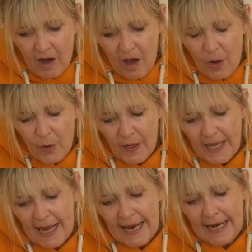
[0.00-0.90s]

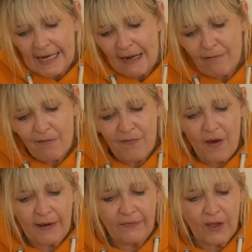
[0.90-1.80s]
Okay,
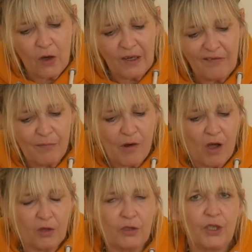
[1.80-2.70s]
clarifying the olive
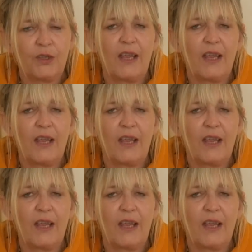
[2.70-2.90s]
branch